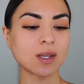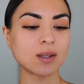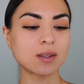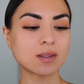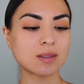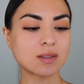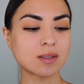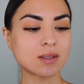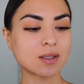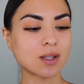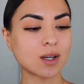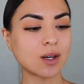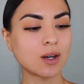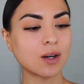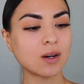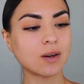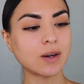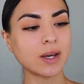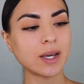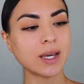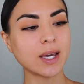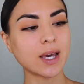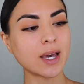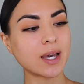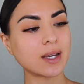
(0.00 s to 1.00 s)

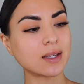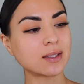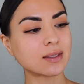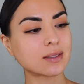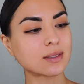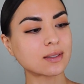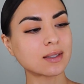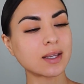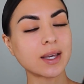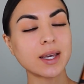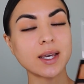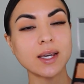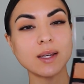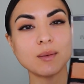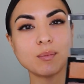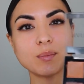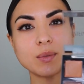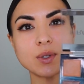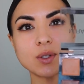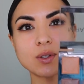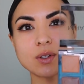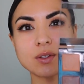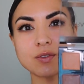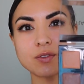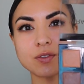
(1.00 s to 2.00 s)
So it has 8
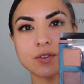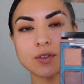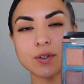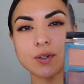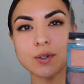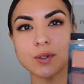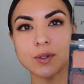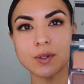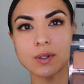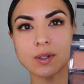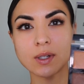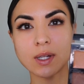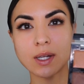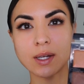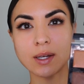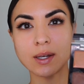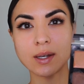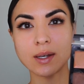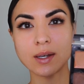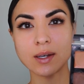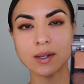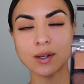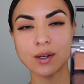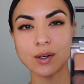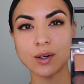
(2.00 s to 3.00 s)
beautiful
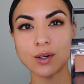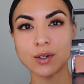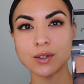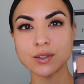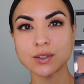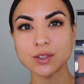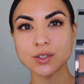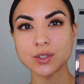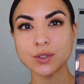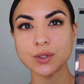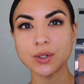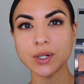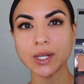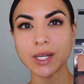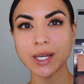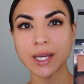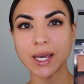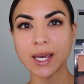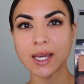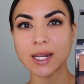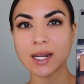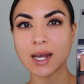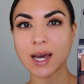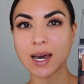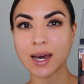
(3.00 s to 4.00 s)

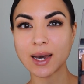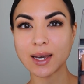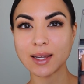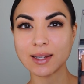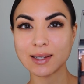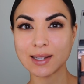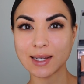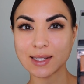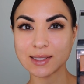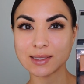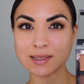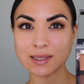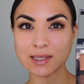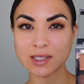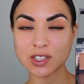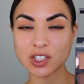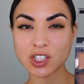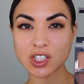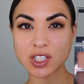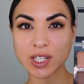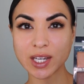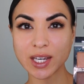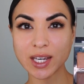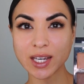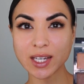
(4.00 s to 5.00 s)
contouring and highlighting
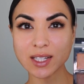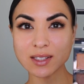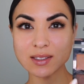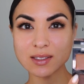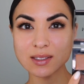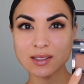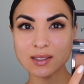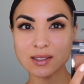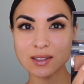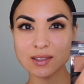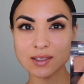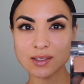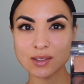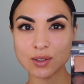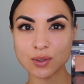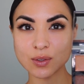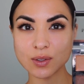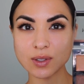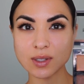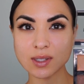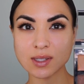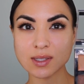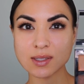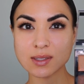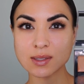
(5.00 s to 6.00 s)
shades. So
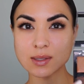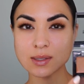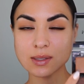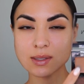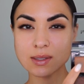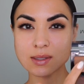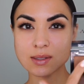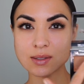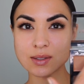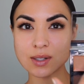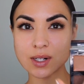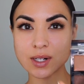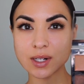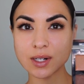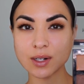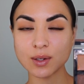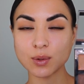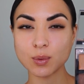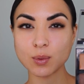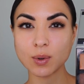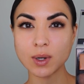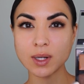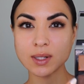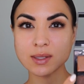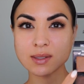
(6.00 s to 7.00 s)
these darker
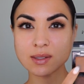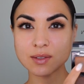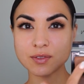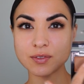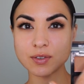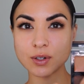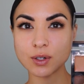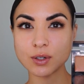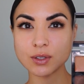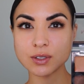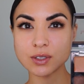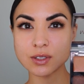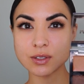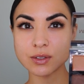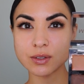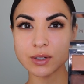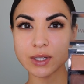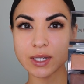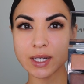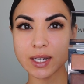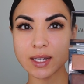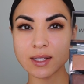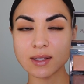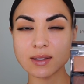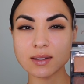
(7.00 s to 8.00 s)
ones are for
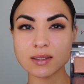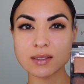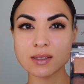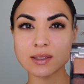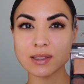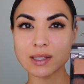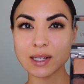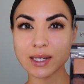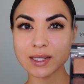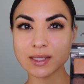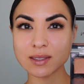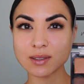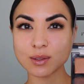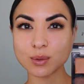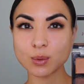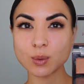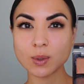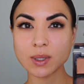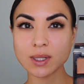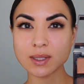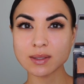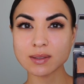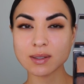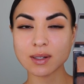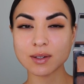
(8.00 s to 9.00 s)
contouring and these lighter
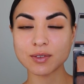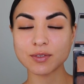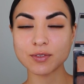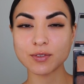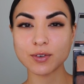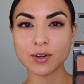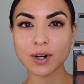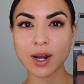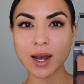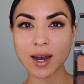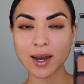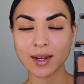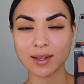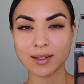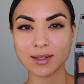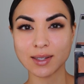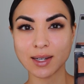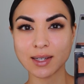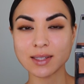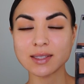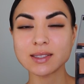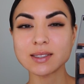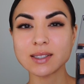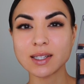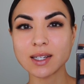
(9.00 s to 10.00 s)
ones are for
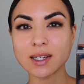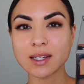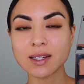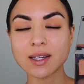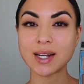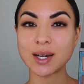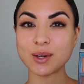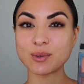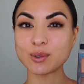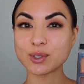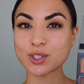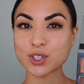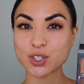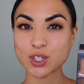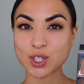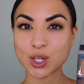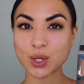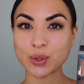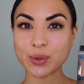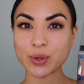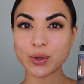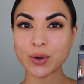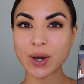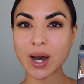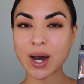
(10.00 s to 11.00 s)
highlighting. And I will
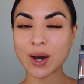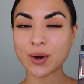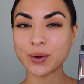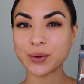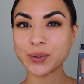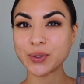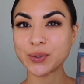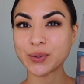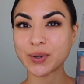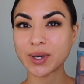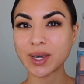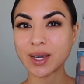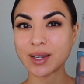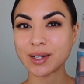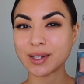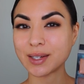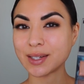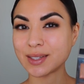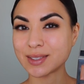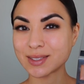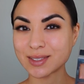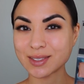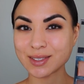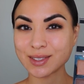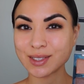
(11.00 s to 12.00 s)
show you how you can
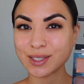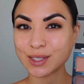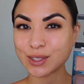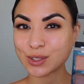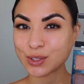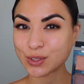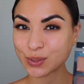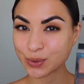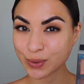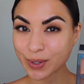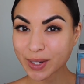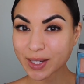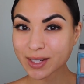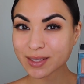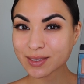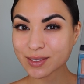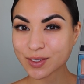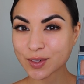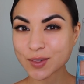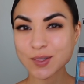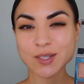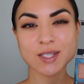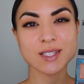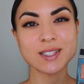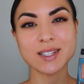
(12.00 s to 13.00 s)
easily do it
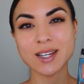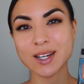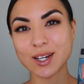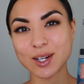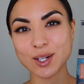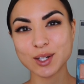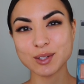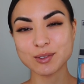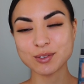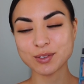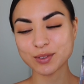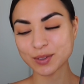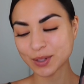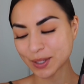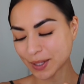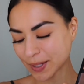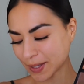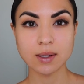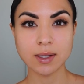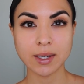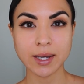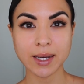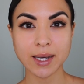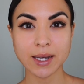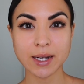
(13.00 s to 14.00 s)
yourself.
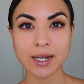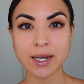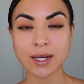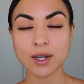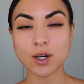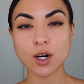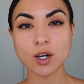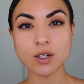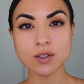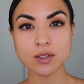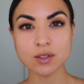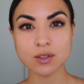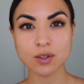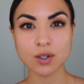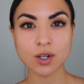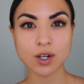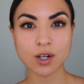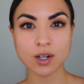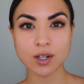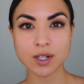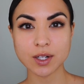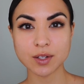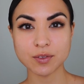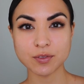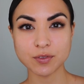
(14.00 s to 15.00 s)
And I also
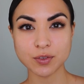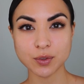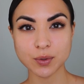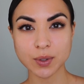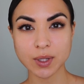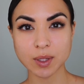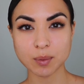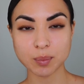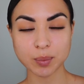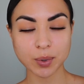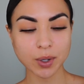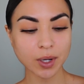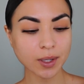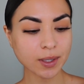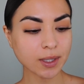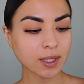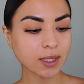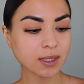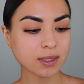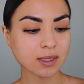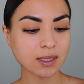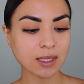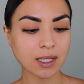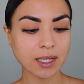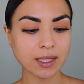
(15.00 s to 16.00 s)
got a few other
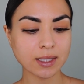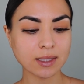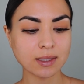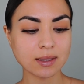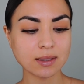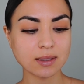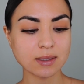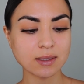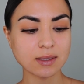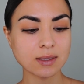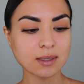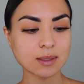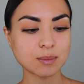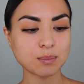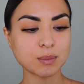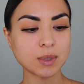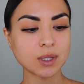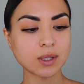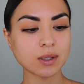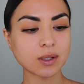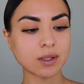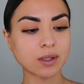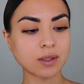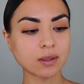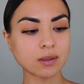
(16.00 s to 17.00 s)
products like this
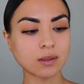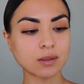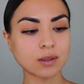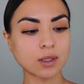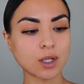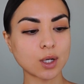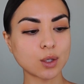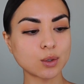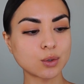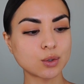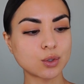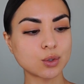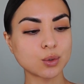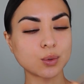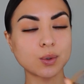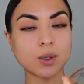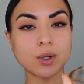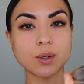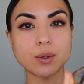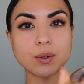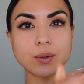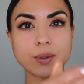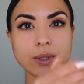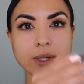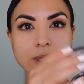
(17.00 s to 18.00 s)
Miracle Glow
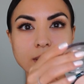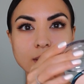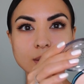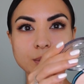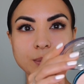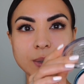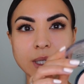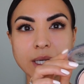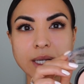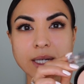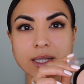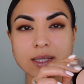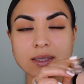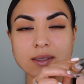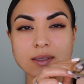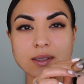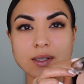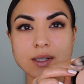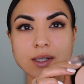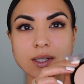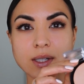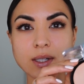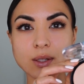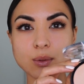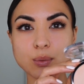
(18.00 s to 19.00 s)
Duo
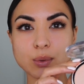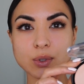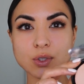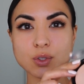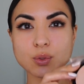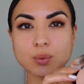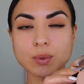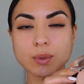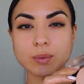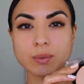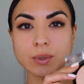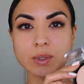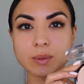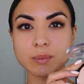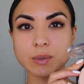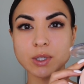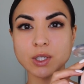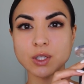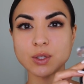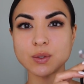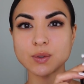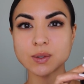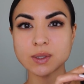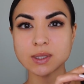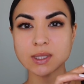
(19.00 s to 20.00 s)
Illuminator, which we will be
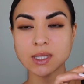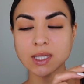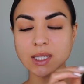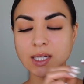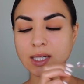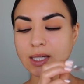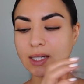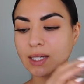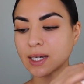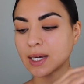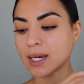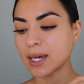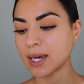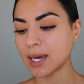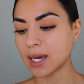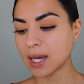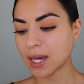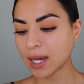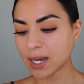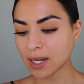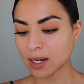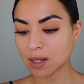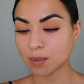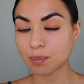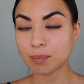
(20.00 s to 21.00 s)
using,
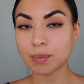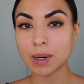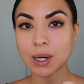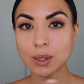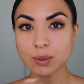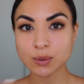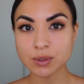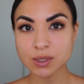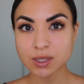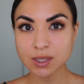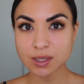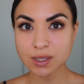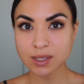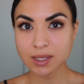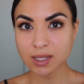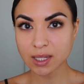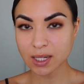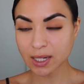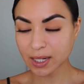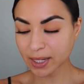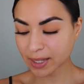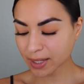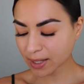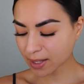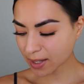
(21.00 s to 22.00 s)
and a powder
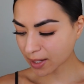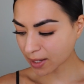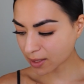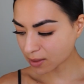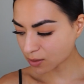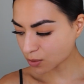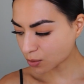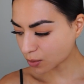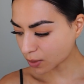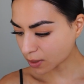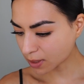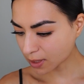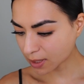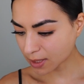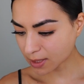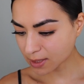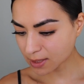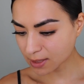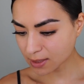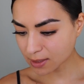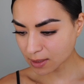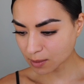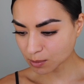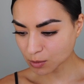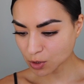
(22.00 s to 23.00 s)
that I can't really
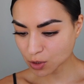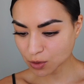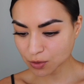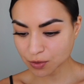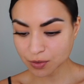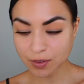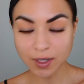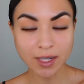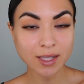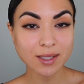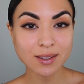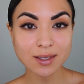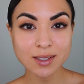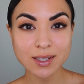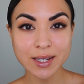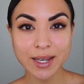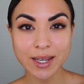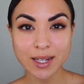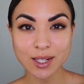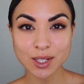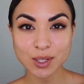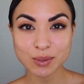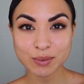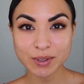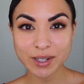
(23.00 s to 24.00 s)
seem to find it
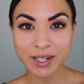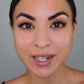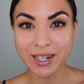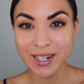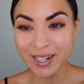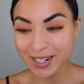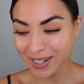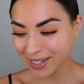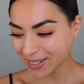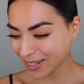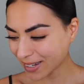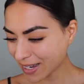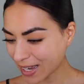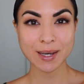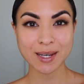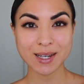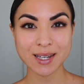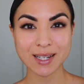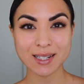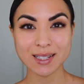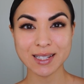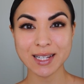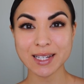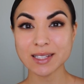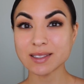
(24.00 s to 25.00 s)
anywhere.
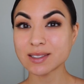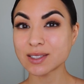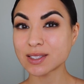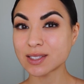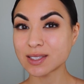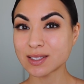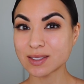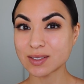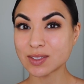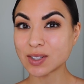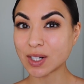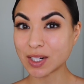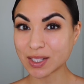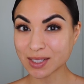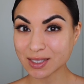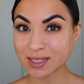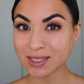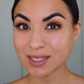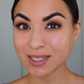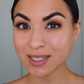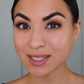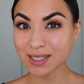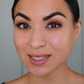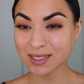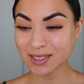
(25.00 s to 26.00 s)
But let's start
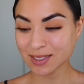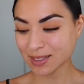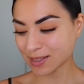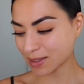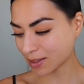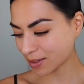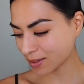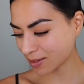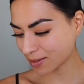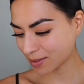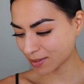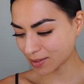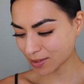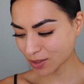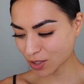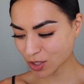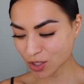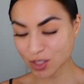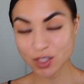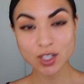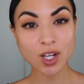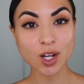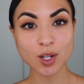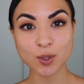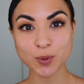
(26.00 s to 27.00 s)
this,
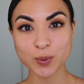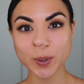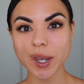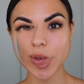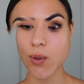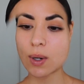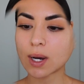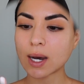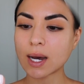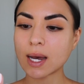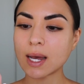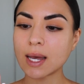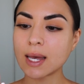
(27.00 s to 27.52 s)
shall we?